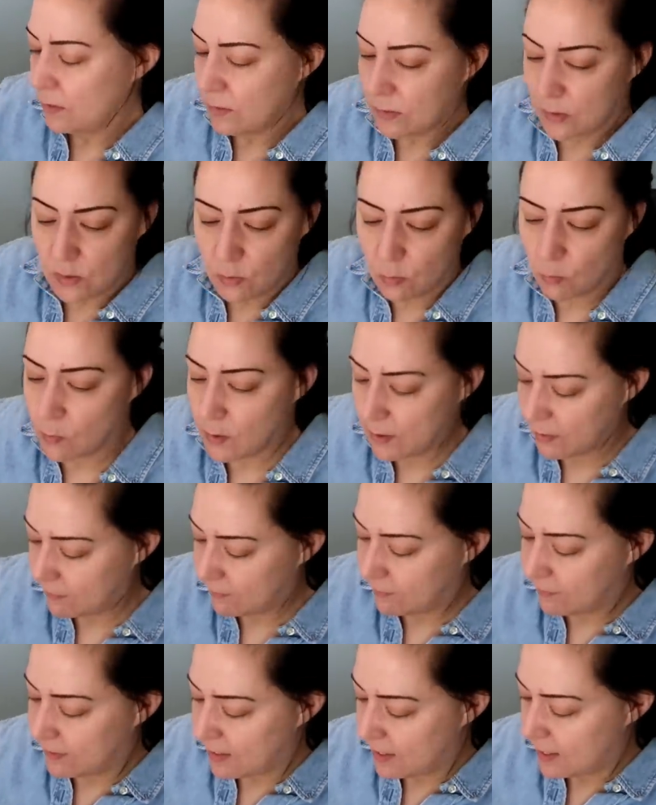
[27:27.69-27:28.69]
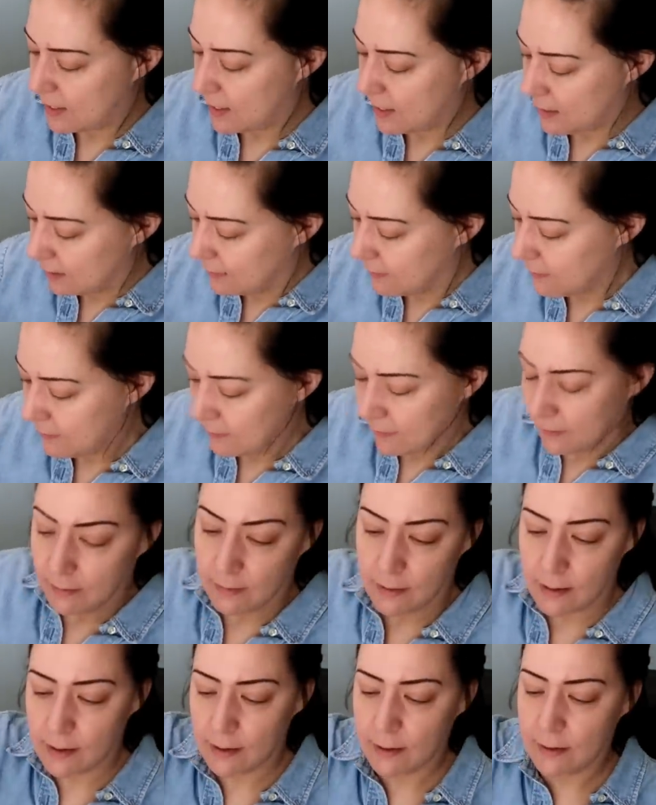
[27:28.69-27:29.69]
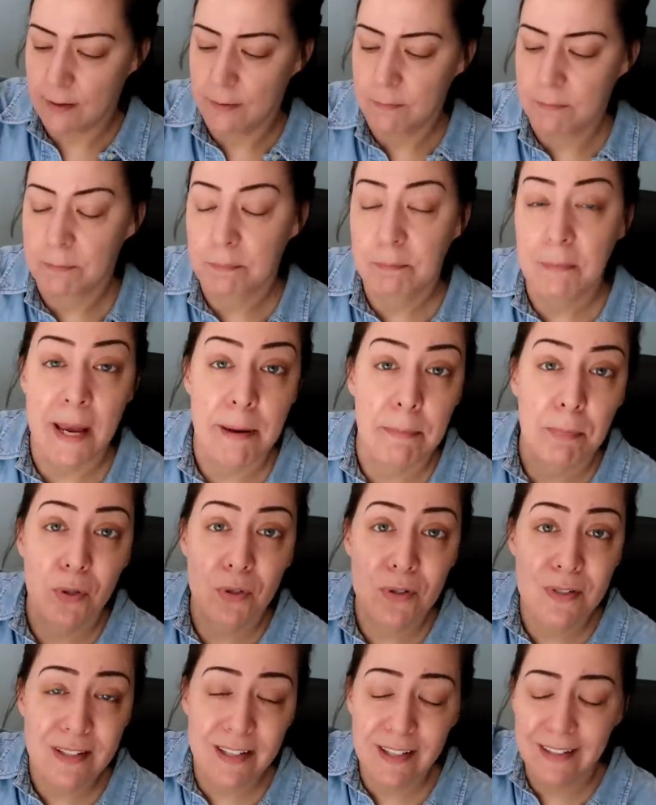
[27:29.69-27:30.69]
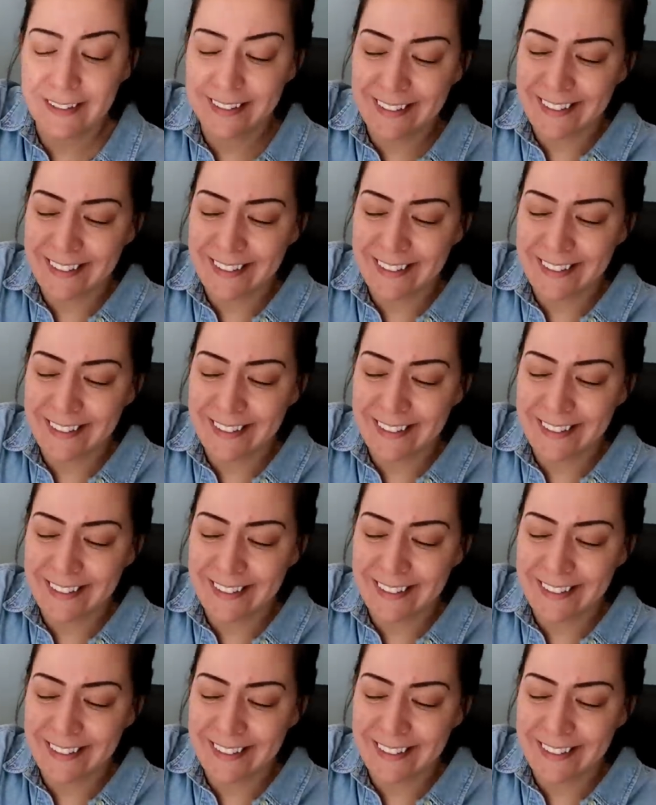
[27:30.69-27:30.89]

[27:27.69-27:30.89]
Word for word: We used one of the um, papers.